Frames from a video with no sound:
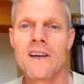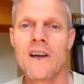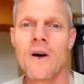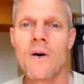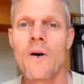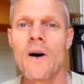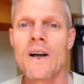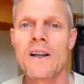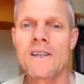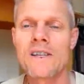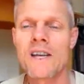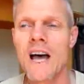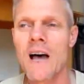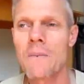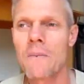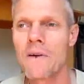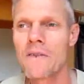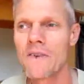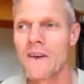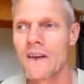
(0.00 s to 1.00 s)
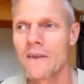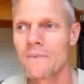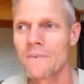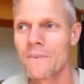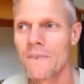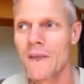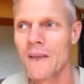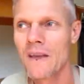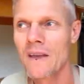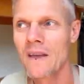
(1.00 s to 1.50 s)
to go on top of it.
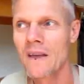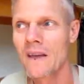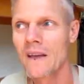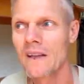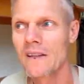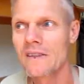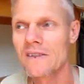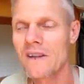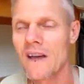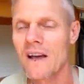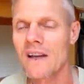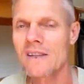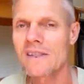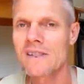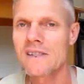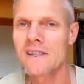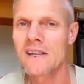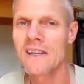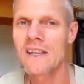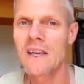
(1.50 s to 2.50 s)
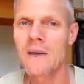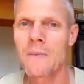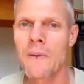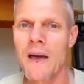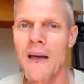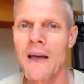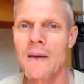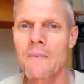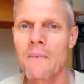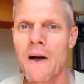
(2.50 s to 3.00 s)
It's not sticky
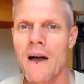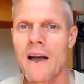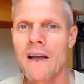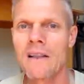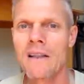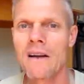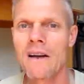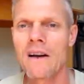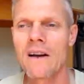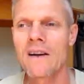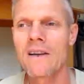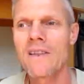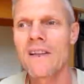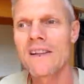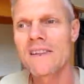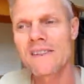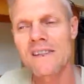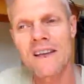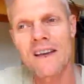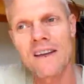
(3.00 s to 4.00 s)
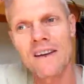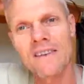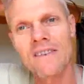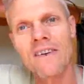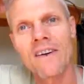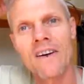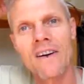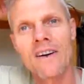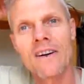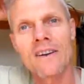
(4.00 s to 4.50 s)
back Mylar. That's kind
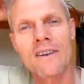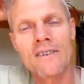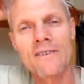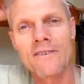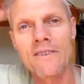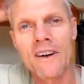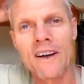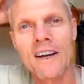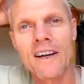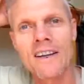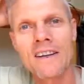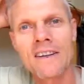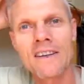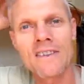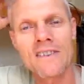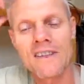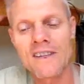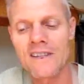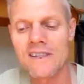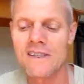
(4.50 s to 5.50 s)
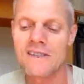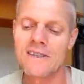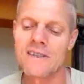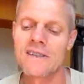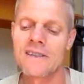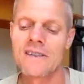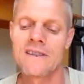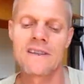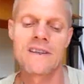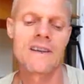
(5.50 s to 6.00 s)
of hard to find in
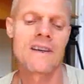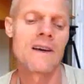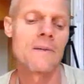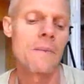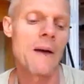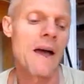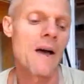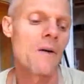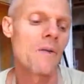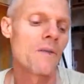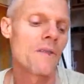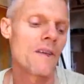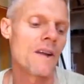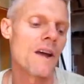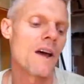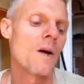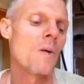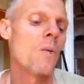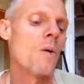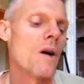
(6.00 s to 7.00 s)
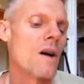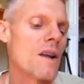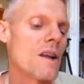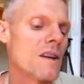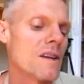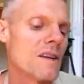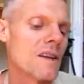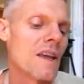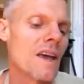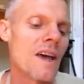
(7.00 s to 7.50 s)
the amount that I
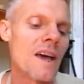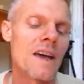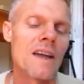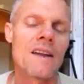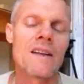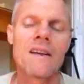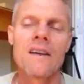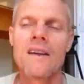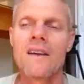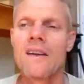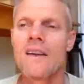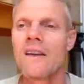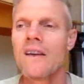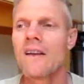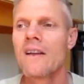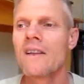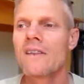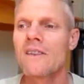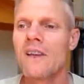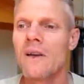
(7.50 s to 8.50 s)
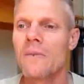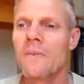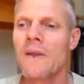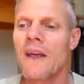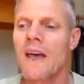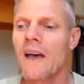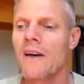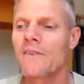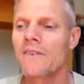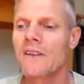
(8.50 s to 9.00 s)
wanted to get. So I'm going
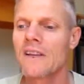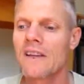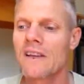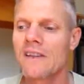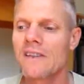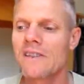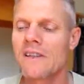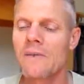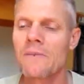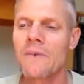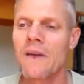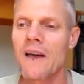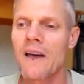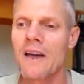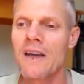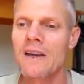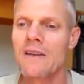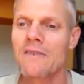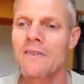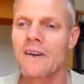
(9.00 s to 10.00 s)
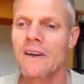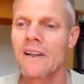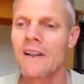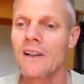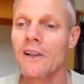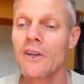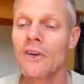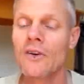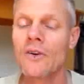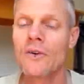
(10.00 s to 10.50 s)
to have to get some kind of a
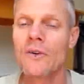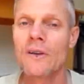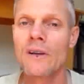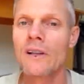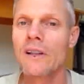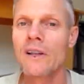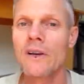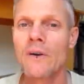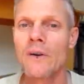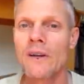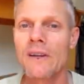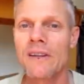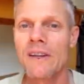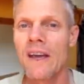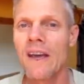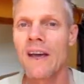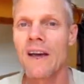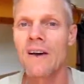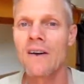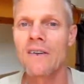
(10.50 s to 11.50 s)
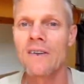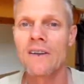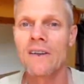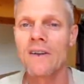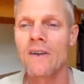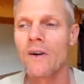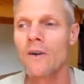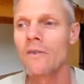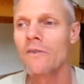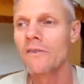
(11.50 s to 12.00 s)
glue to glue it down,
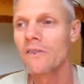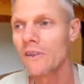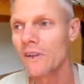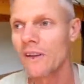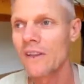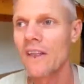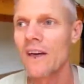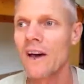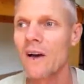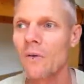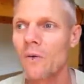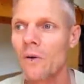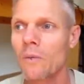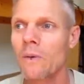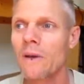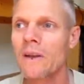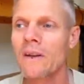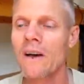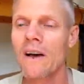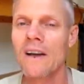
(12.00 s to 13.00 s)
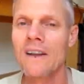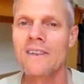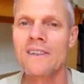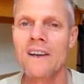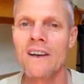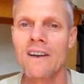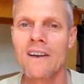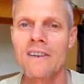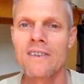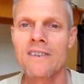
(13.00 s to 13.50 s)
and hopefully that will be
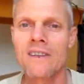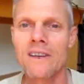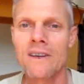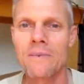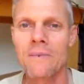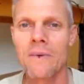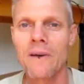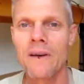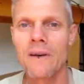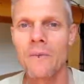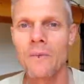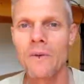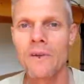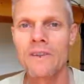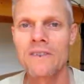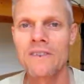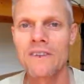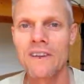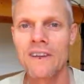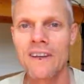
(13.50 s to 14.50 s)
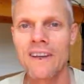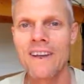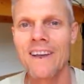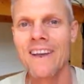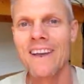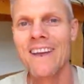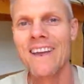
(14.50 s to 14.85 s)
non-toxic, but we'll see.